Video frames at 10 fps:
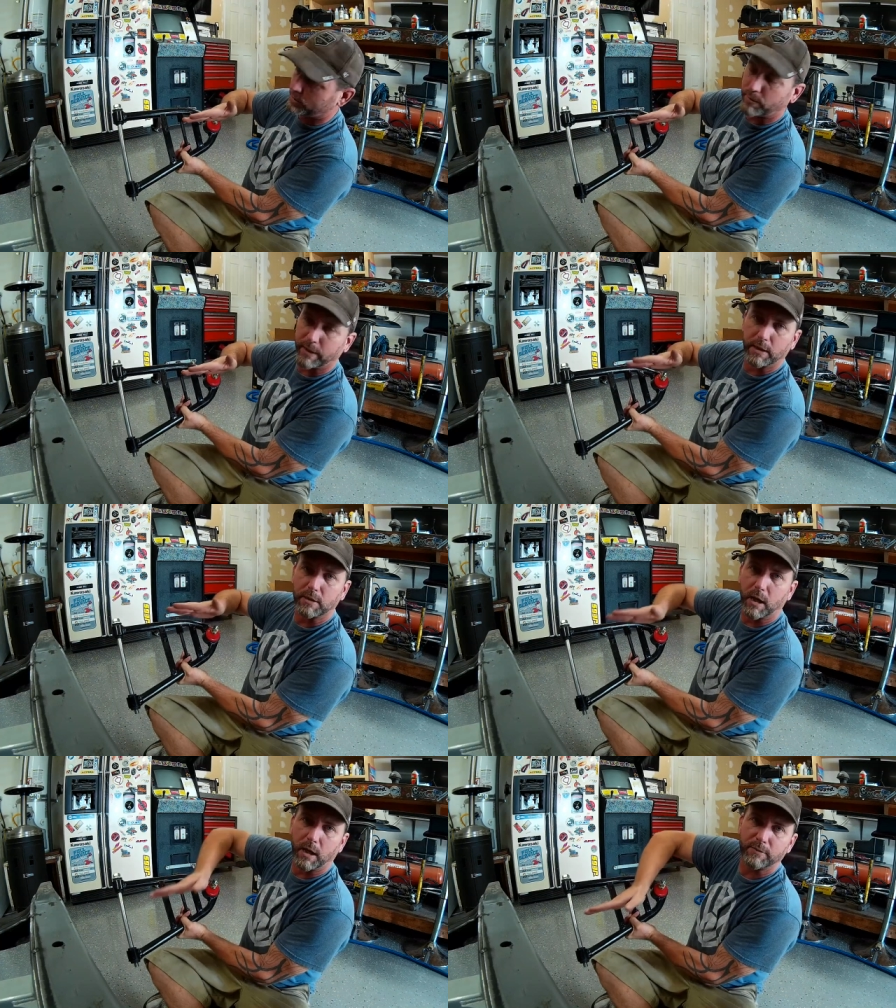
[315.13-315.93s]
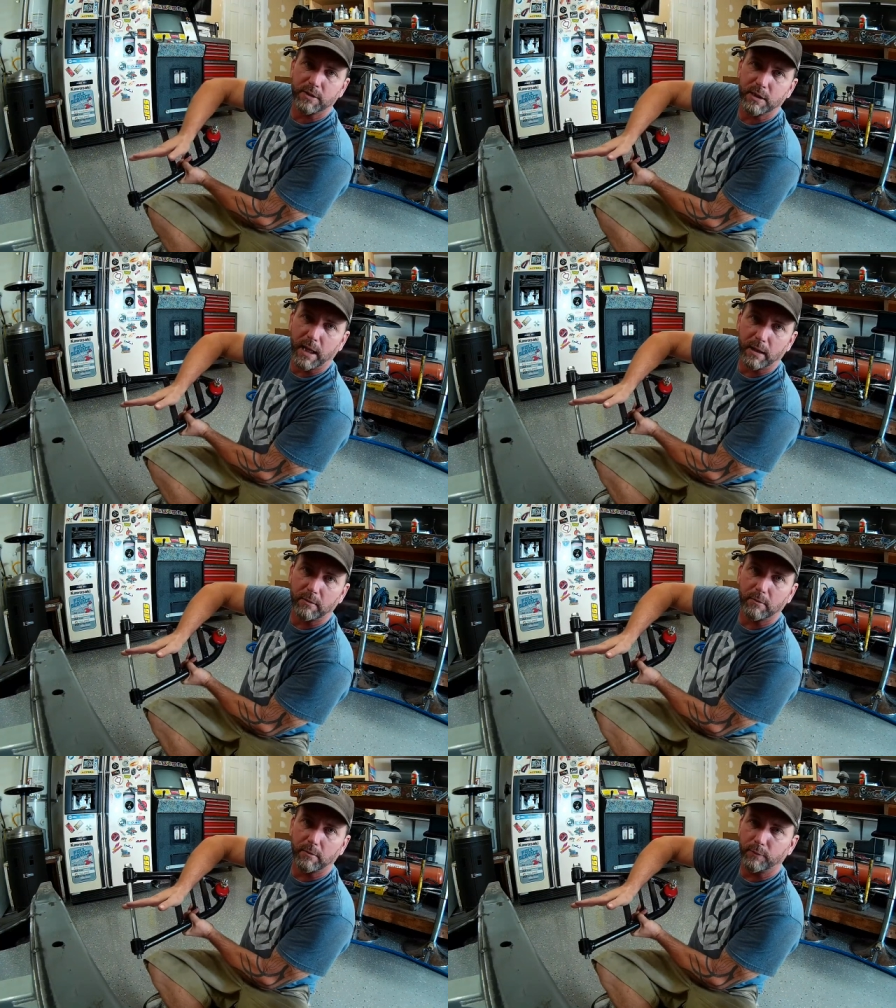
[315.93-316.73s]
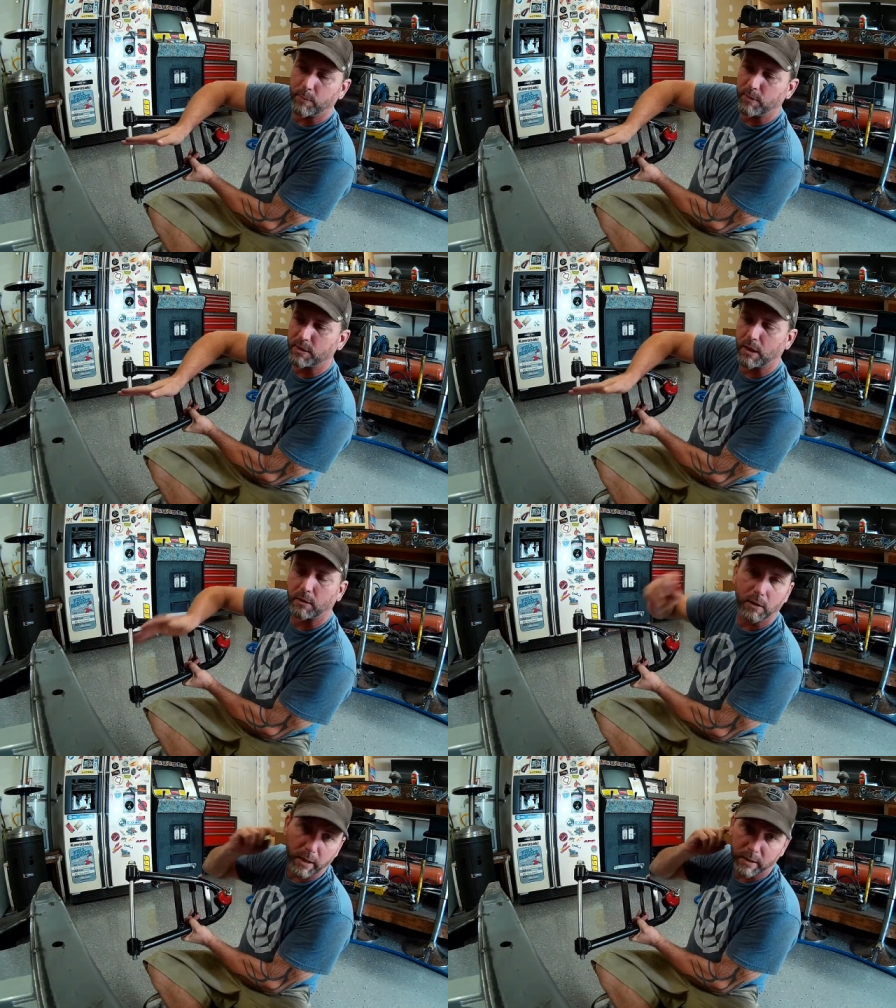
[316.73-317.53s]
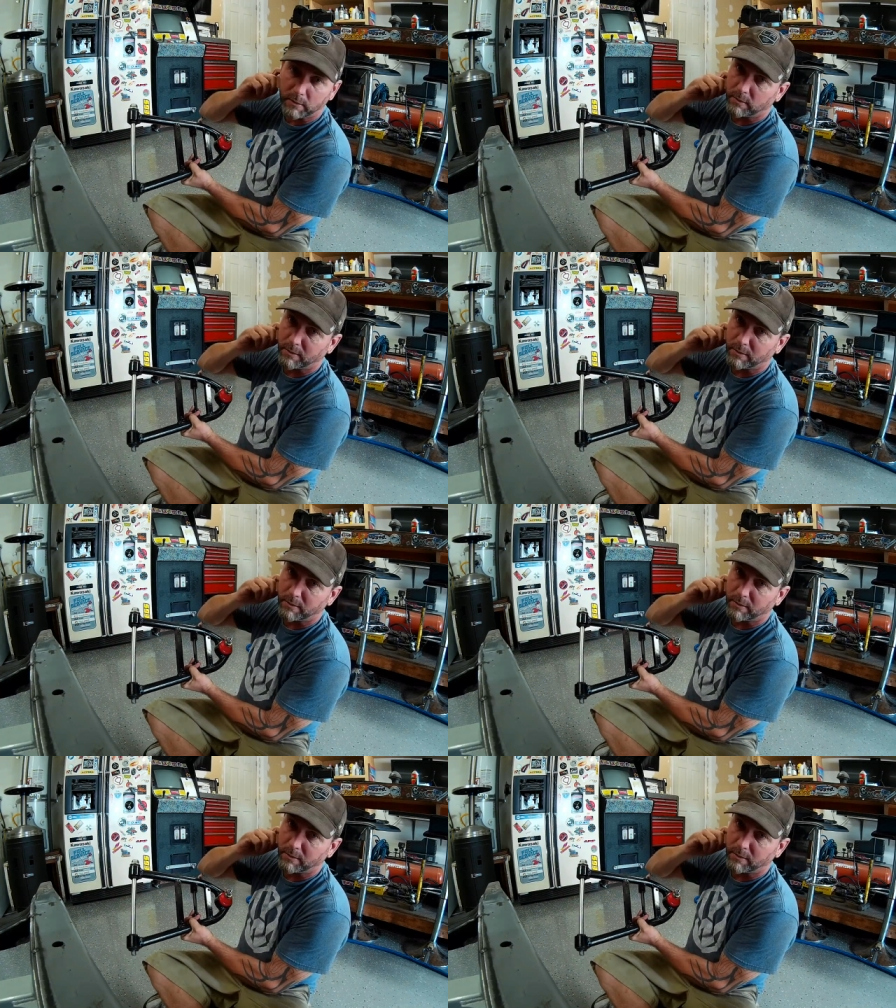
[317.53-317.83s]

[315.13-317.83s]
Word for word: joint is offset from the center line